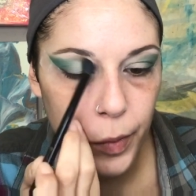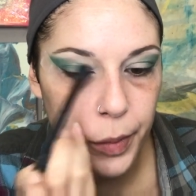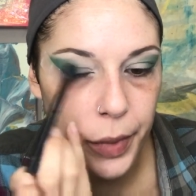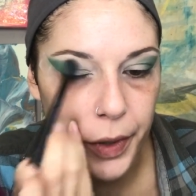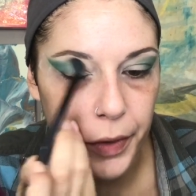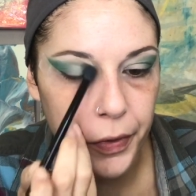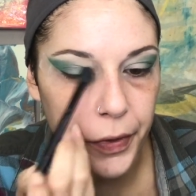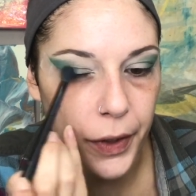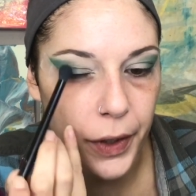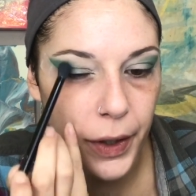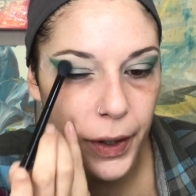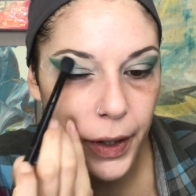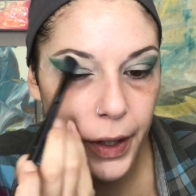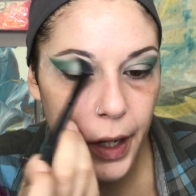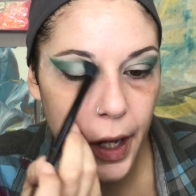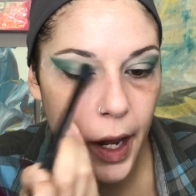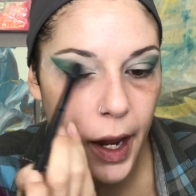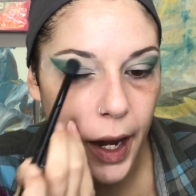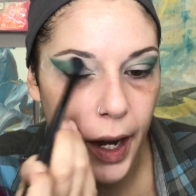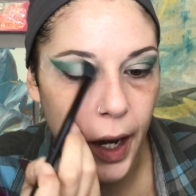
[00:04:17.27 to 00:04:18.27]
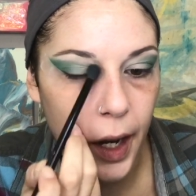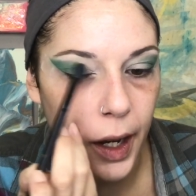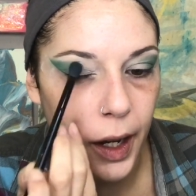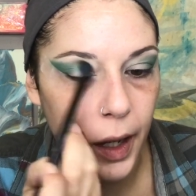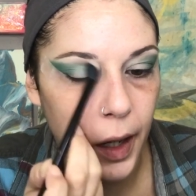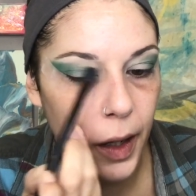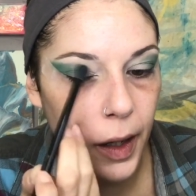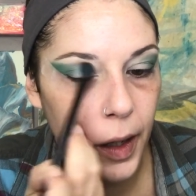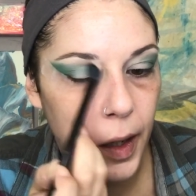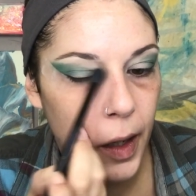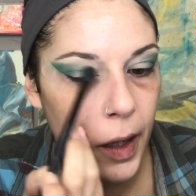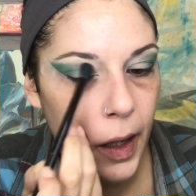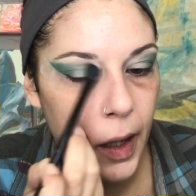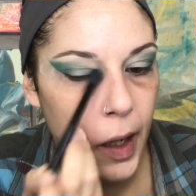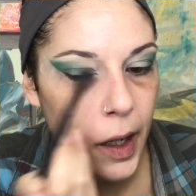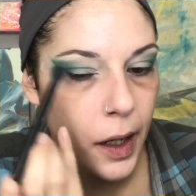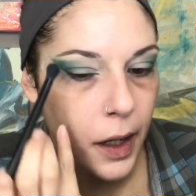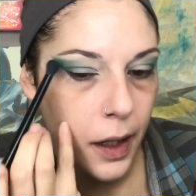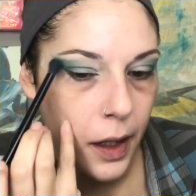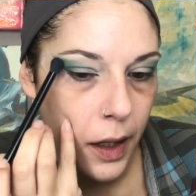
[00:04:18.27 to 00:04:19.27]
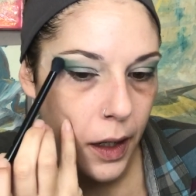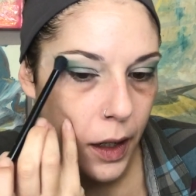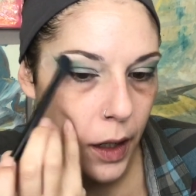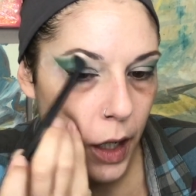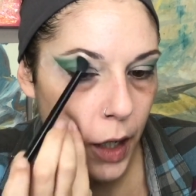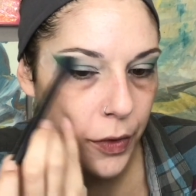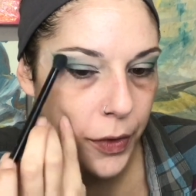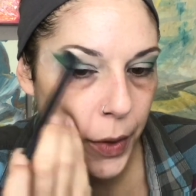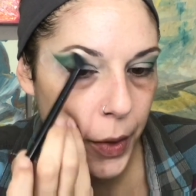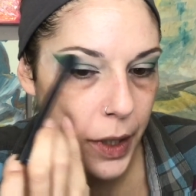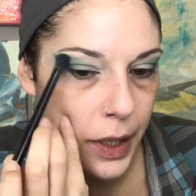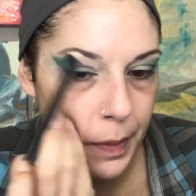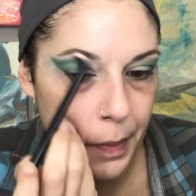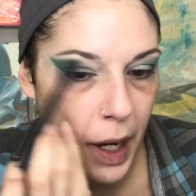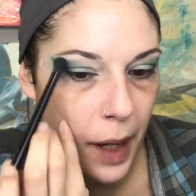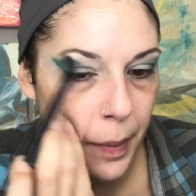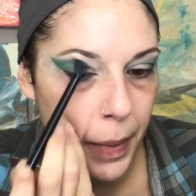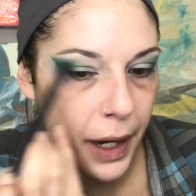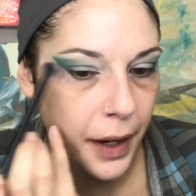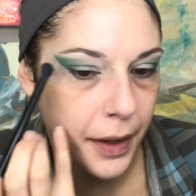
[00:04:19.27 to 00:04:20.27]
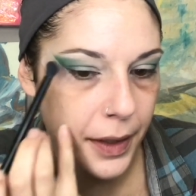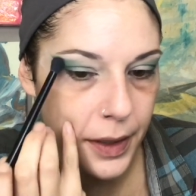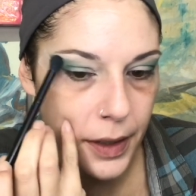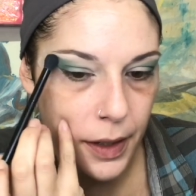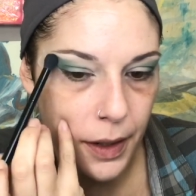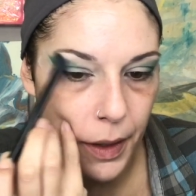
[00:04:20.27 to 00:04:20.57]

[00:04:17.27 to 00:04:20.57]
preferred, and of course my parents,